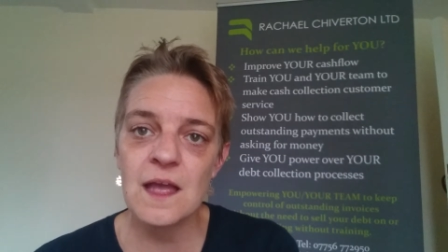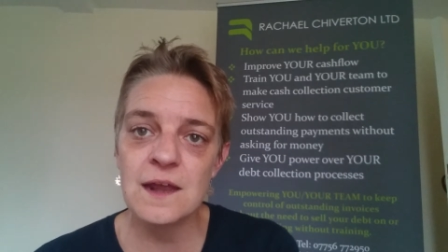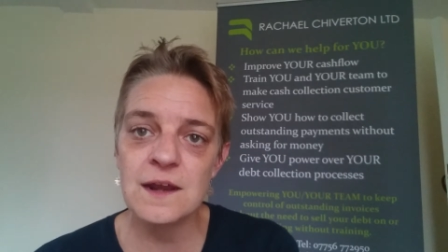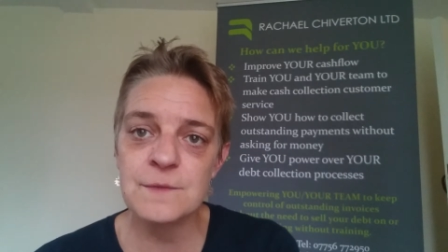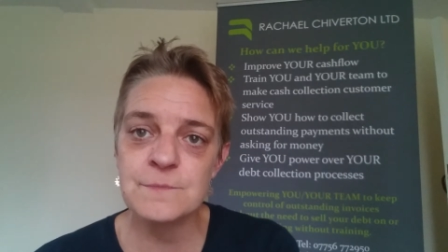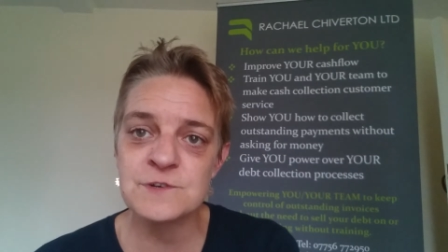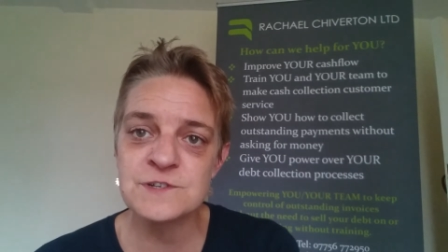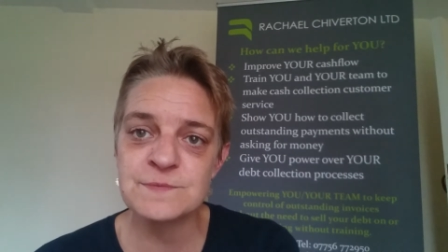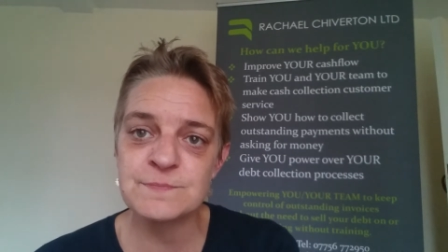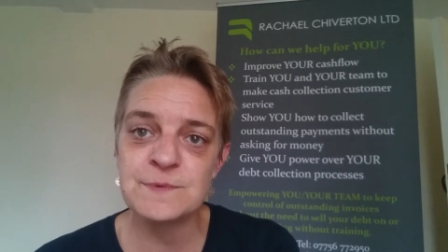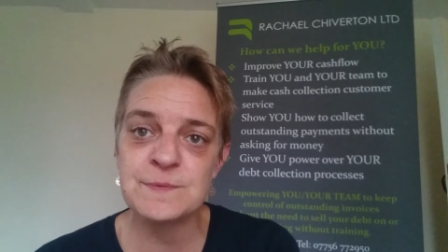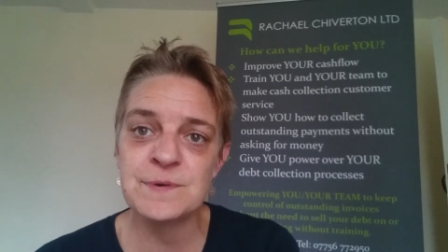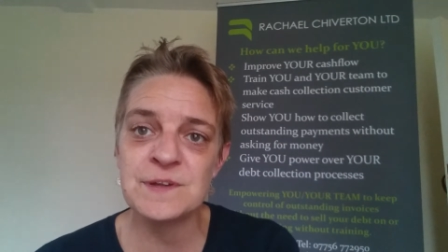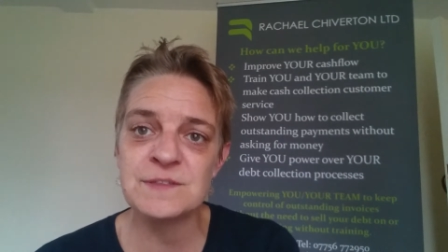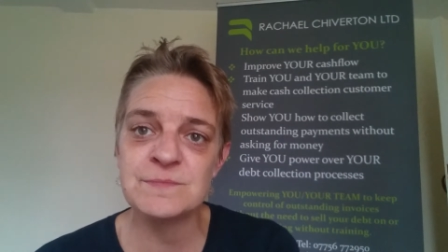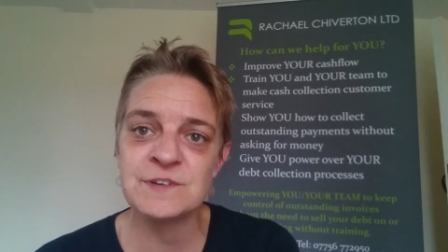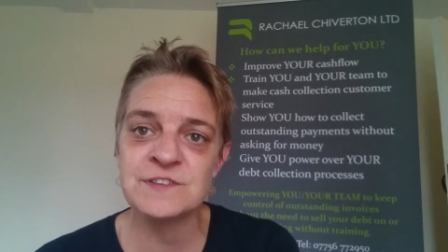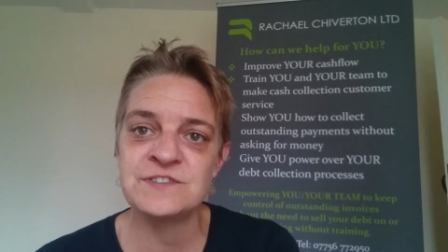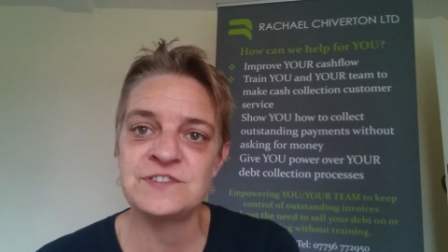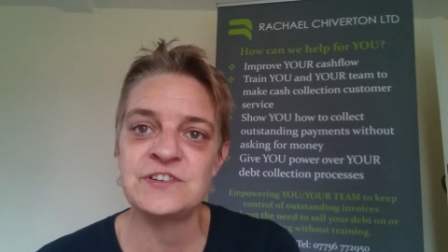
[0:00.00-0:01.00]
And I'd possibly
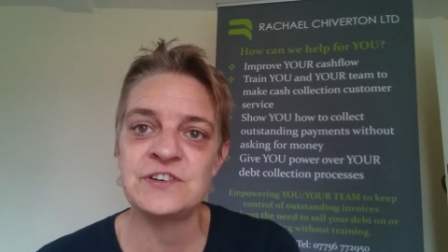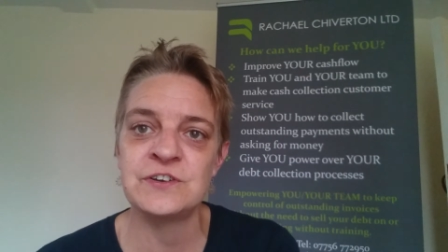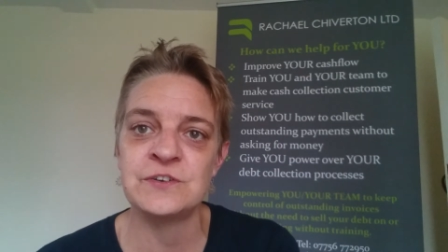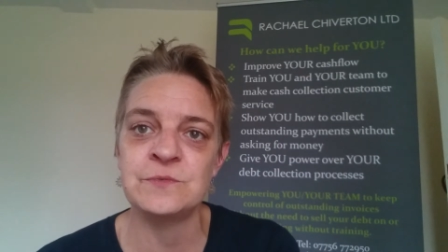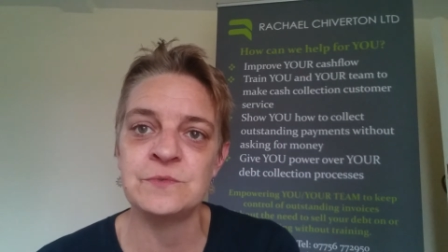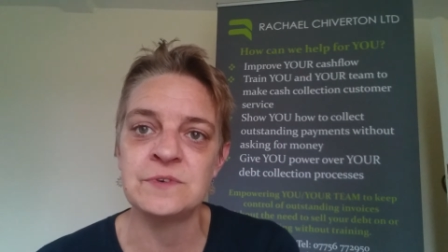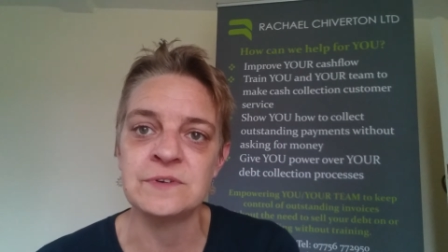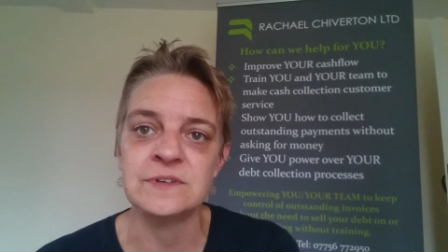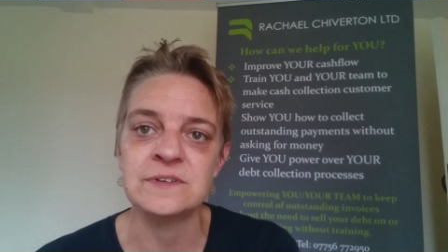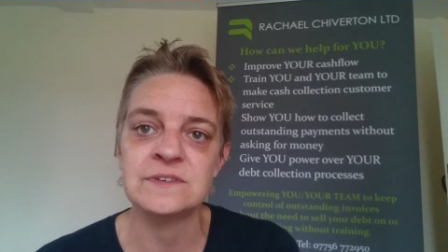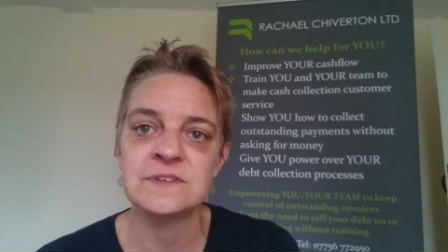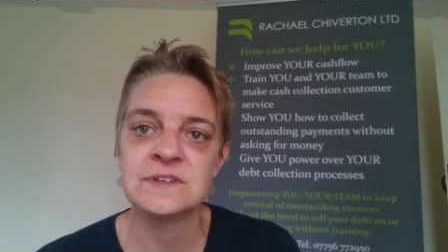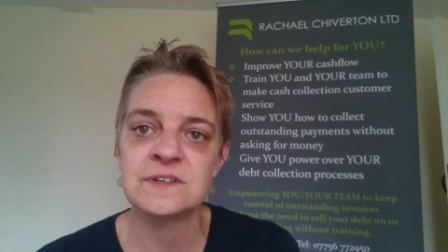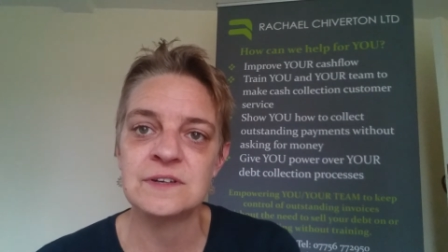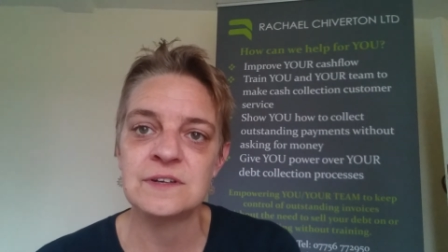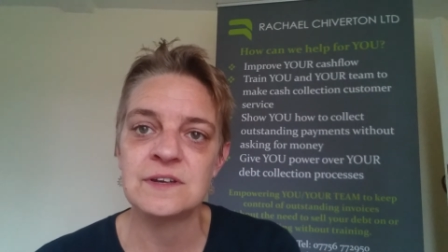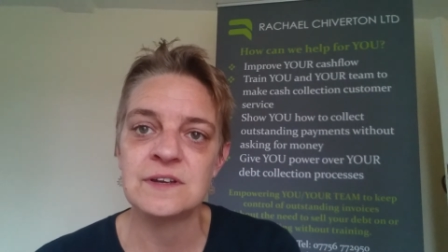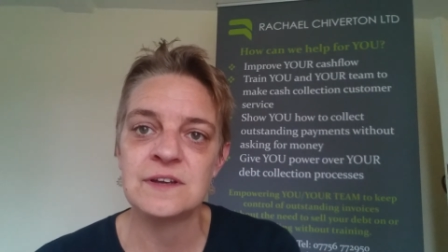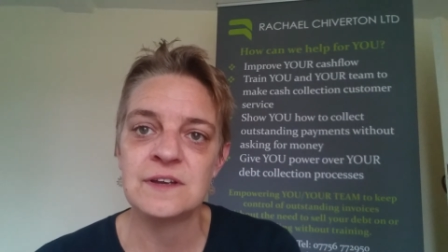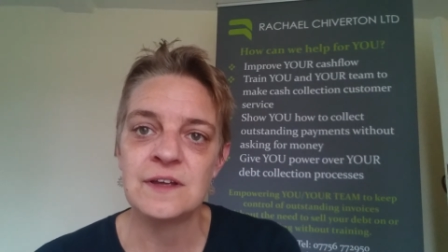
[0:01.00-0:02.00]
put them on 2.
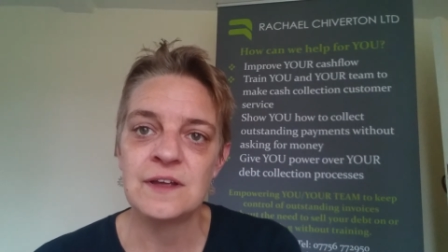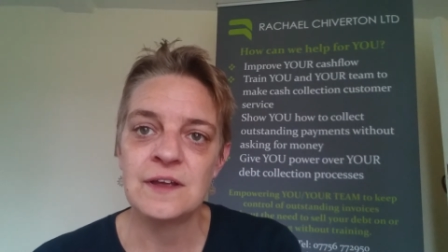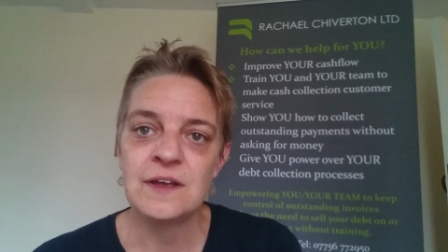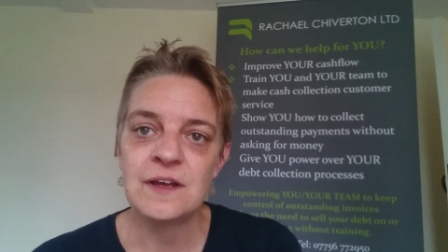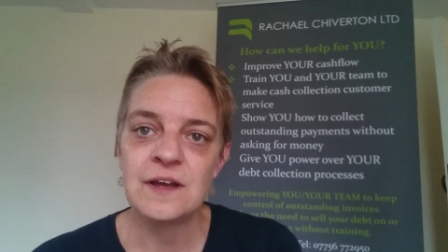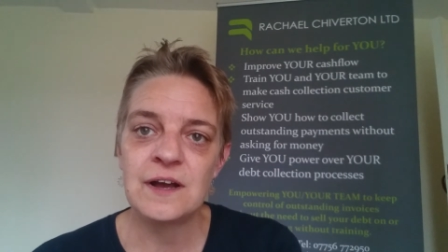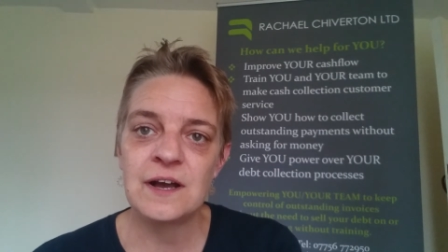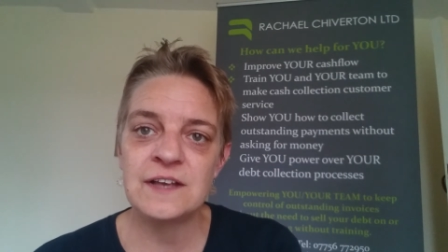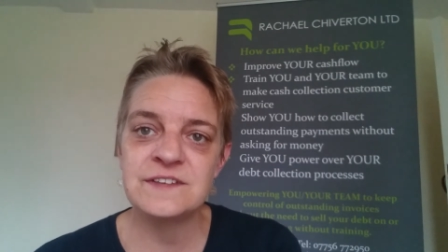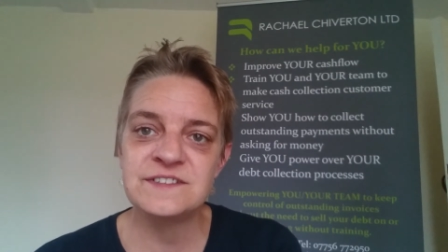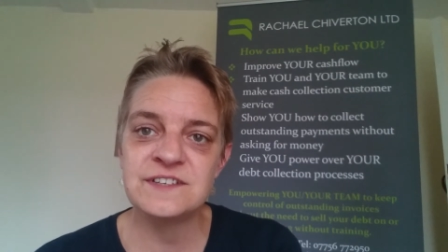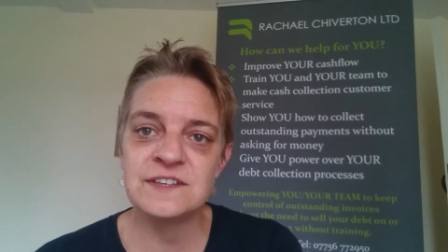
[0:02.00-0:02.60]
I'd